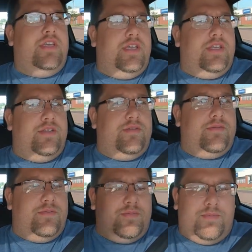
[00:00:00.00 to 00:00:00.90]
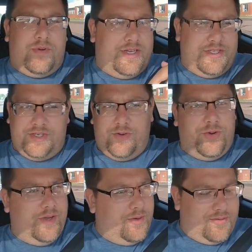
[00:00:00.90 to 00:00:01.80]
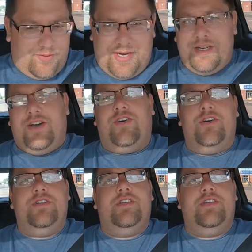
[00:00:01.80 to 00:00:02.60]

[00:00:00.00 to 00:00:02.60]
and why you should go get one right now.